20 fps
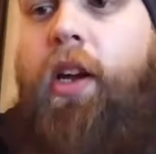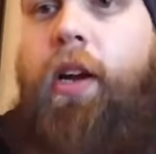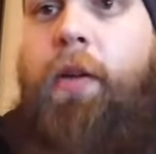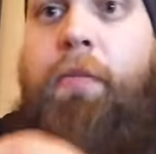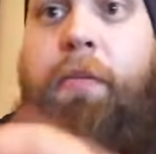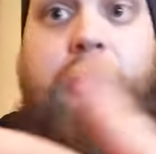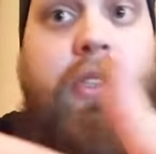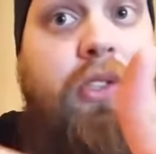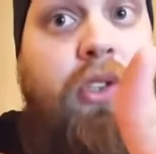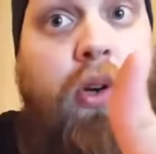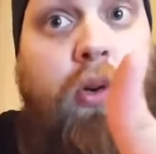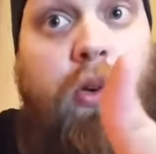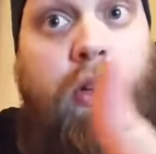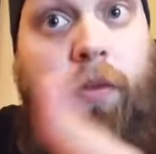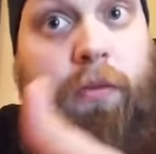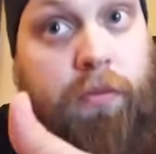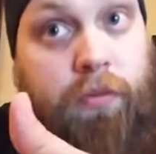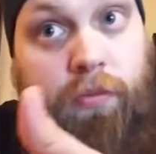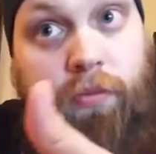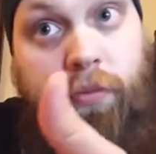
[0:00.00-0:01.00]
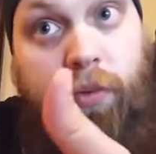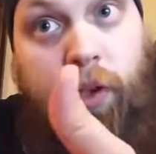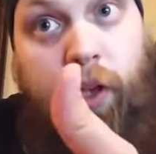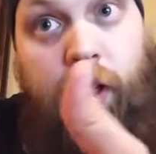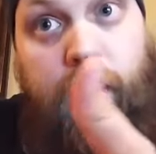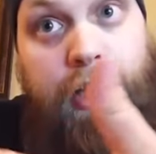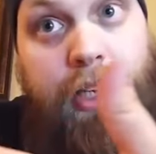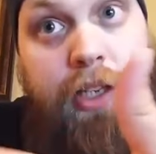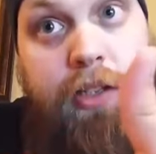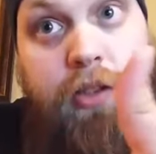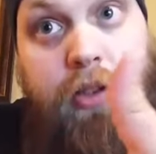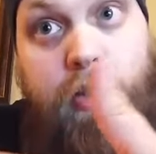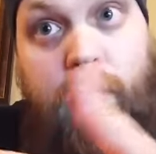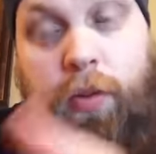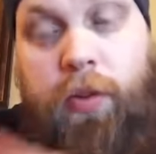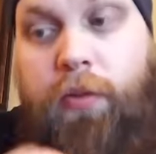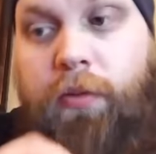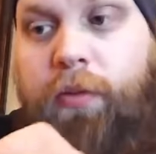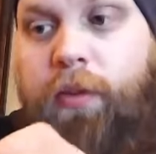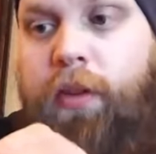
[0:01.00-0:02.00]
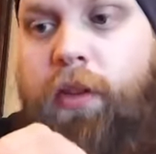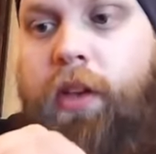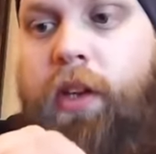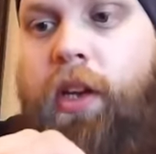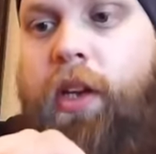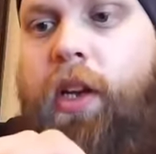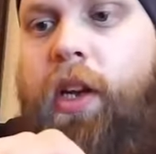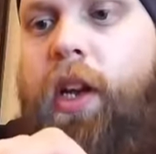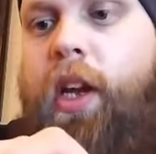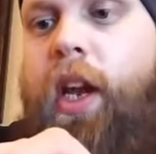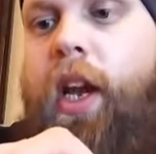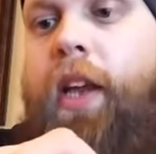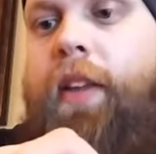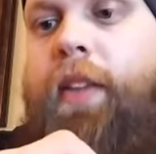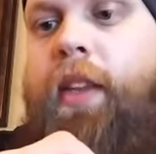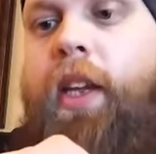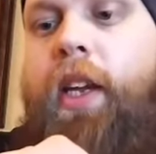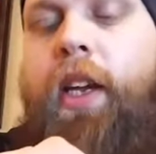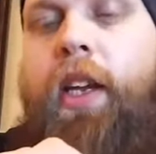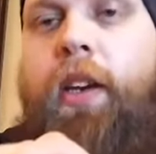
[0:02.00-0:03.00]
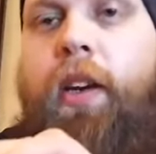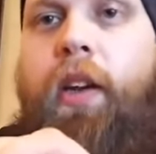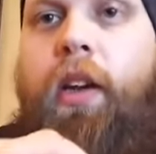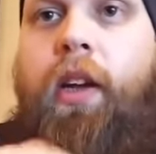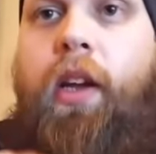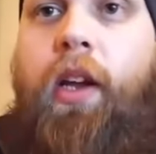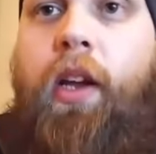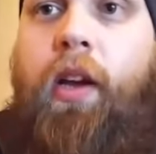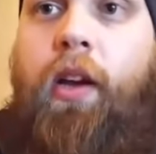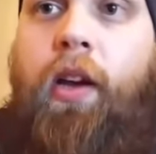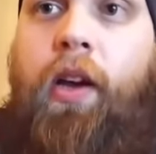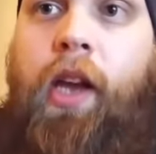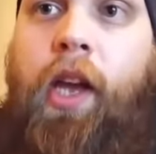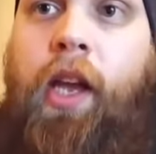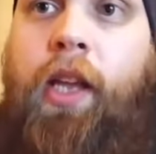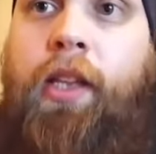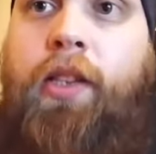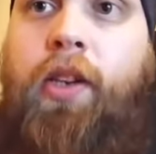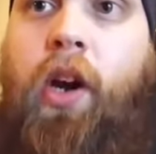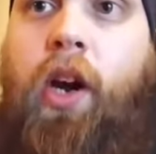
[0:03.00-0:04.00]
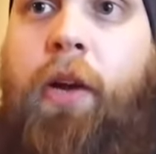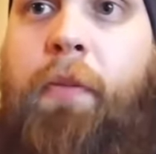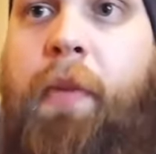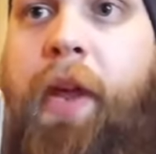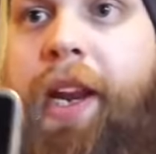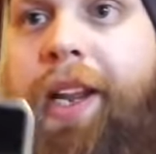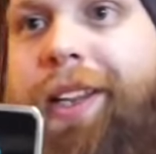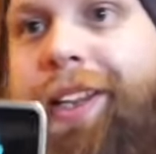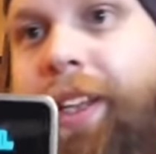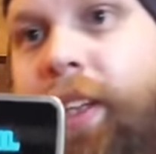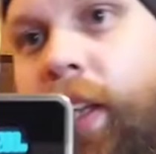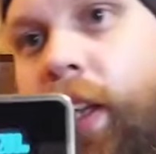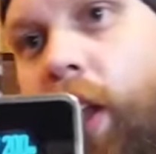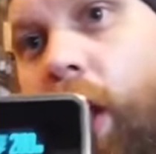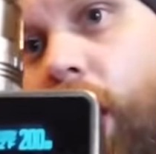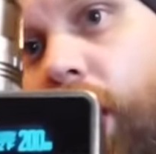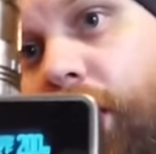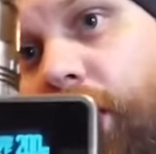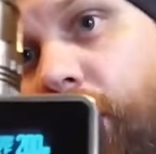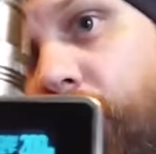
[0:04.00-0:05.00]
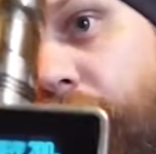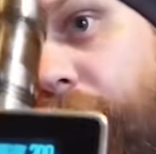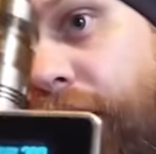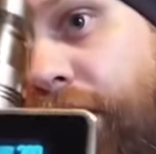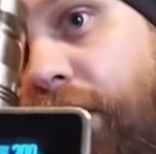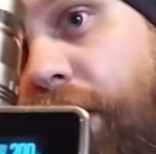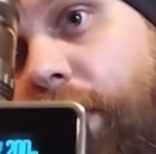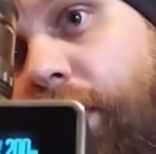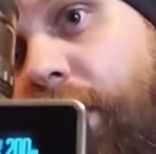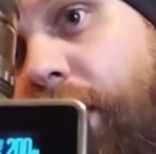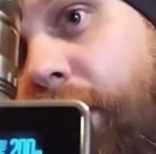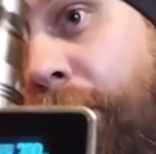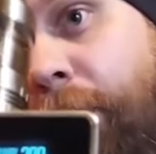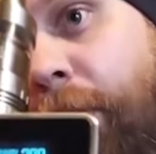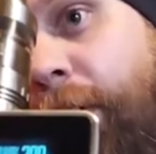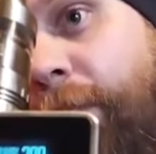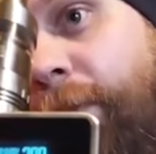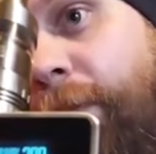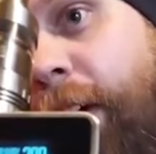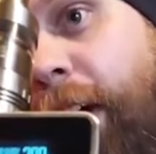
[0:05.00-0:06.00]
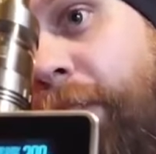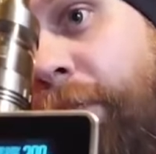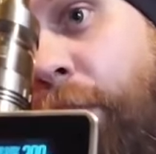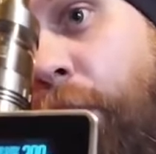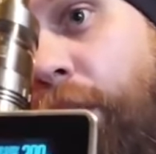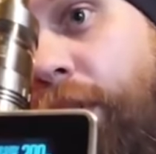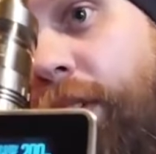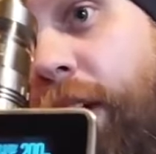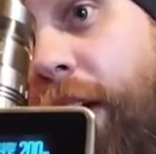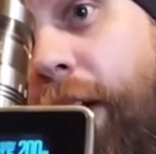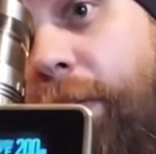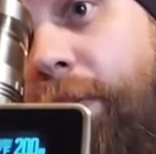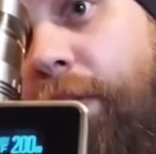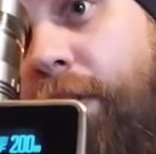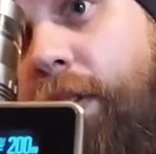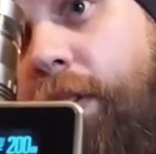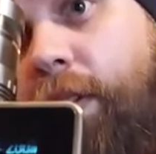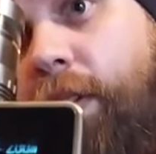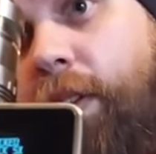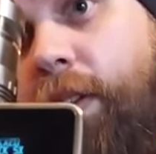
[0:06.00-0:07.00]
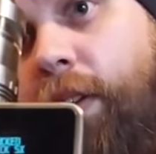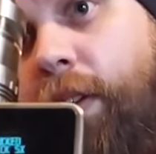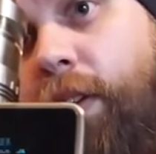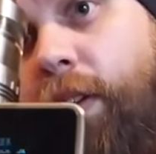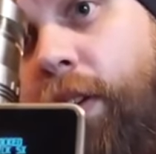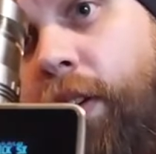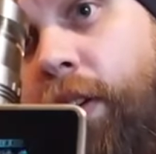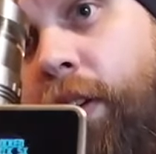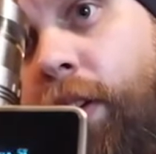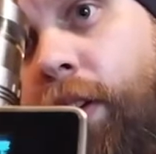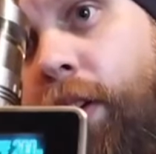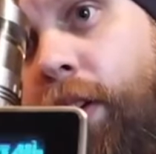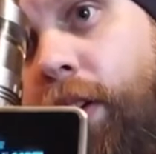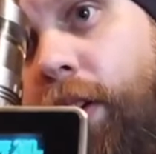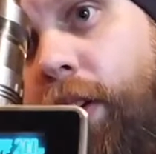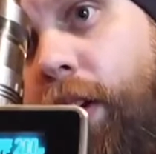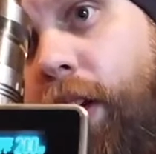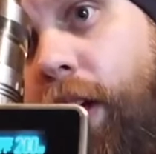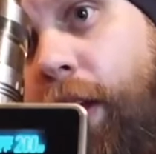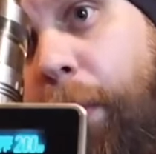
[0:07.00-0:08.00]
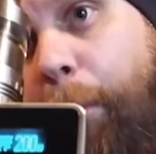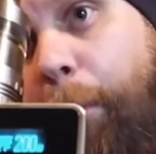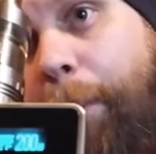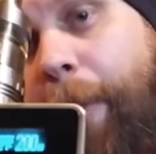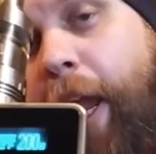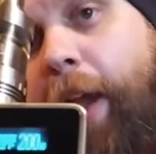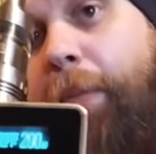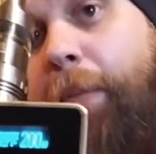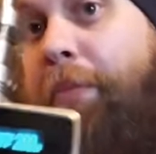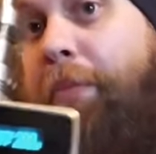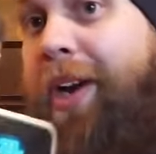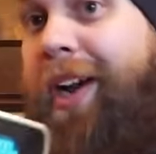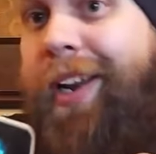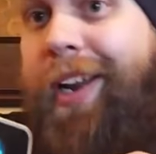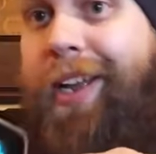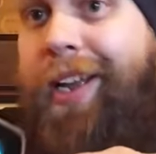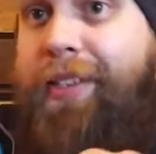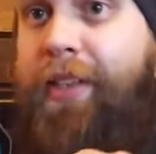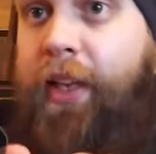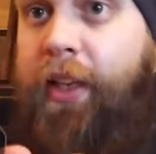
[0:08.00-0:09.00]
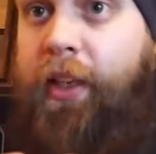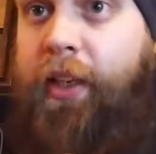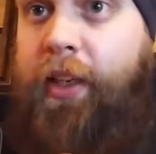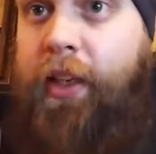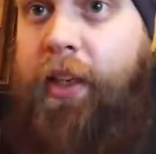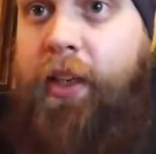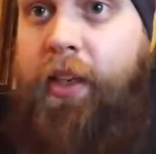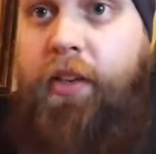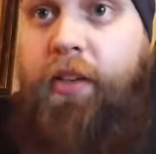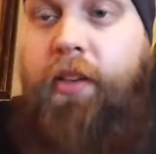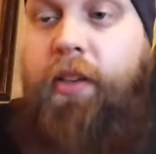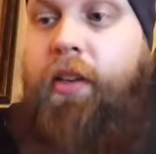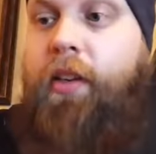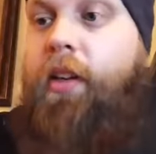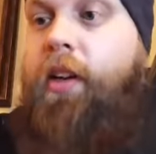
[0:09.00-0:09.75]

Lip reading: SnowWolf. Okay, Le SnowWolf. And then it's automatically in the lock screen. So you have to hit the button 5 more times. And bam, bright ass LED.